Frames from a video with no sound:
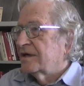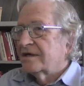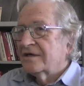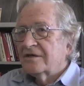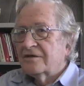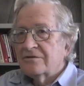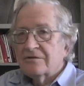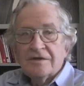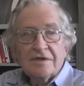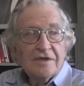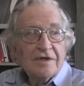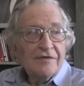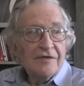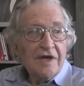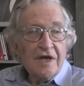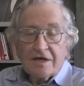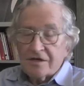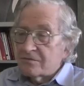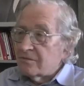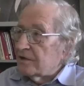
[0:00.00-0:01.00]
you would, if
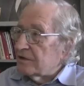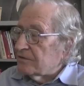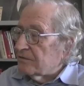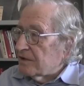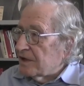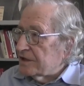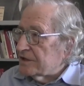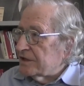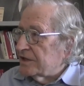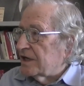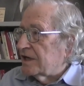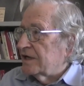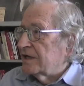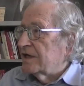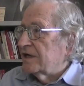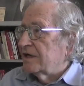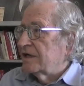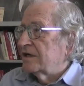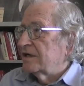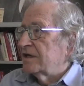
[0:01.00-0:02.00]
you asked what Russian
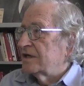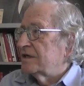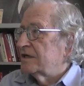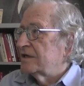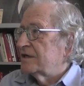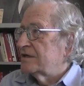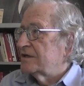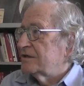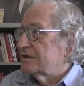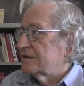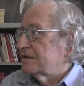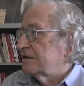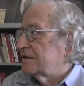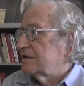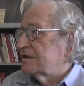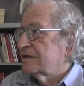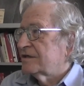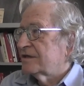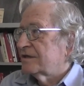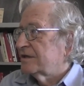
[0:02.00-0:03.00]
identity is,
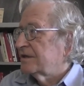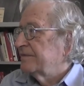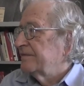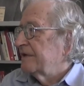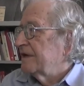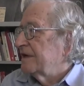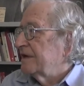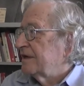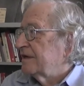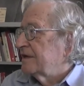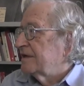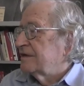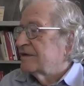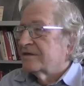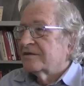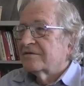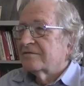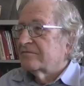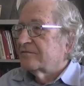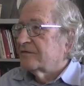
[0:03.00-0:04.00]
it's,
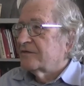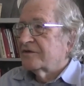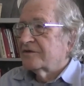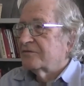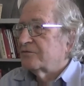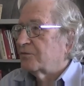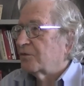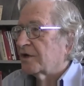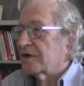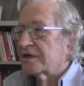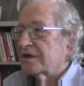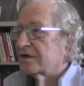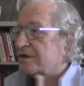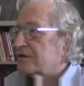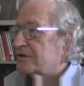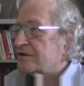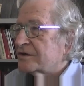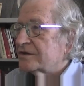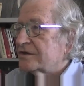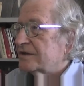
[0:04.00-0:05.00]

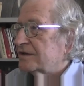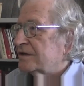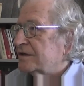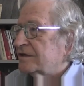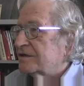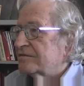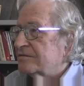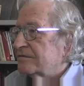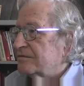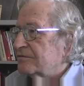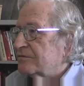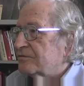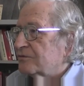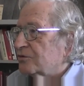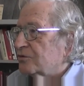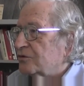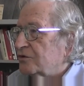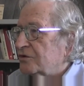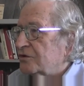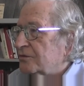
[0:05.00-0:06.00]
workers
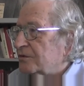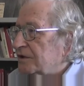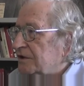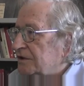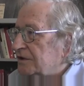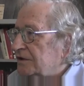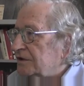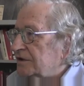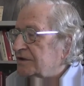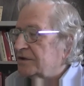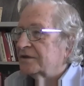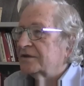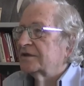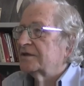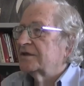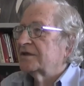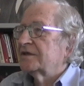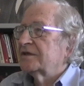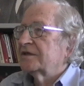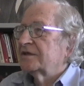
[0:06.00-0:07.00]
rule the world,
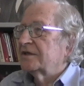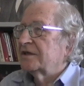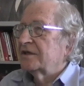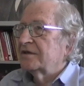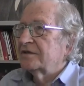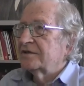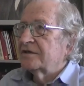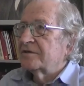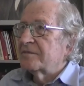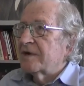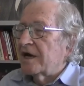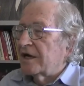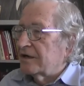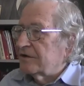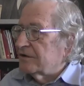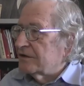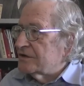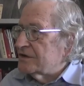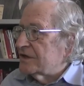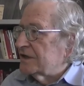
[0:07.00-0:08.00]

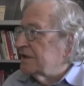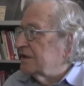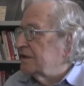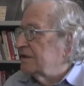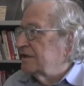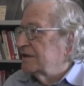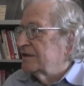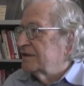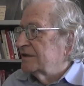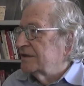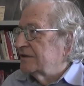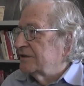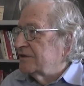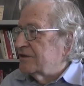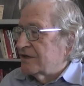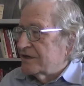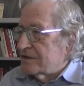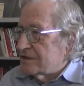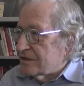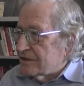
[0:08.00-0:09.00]
democracy,
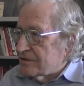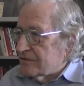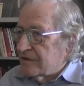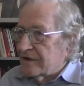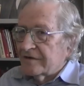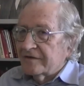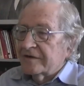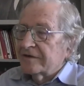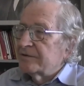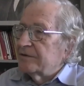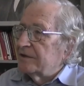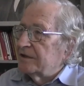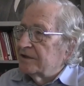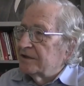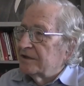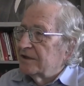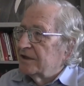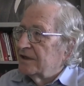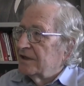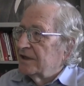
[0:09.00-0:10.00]
justice for
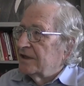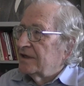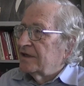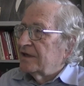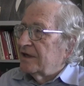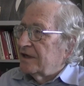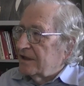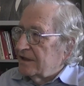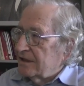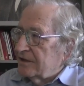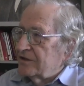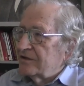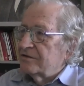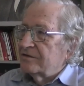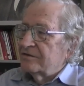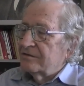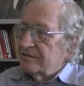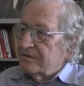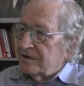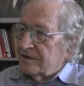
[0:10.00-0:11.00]
everyone. Yeah,
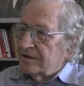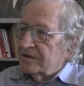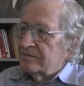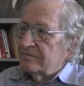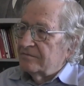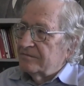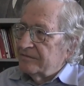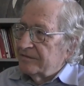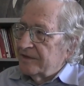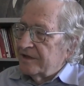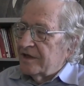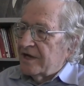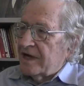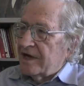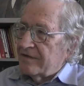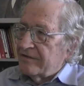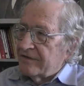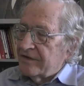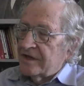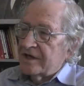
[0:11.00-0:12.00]
you
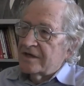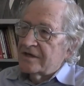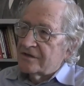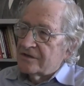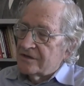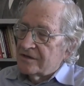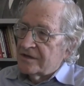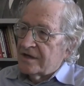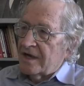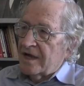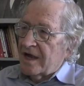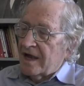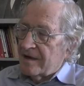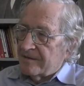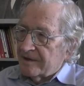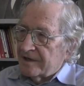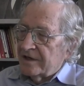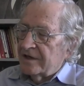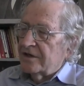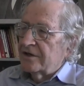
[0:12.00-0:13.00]
have things
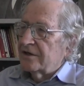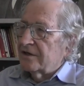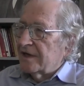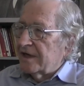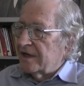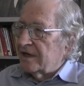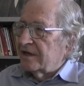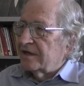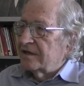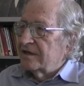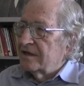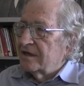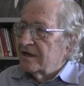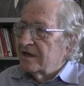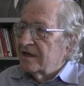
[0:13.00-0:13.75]
hammered into your head,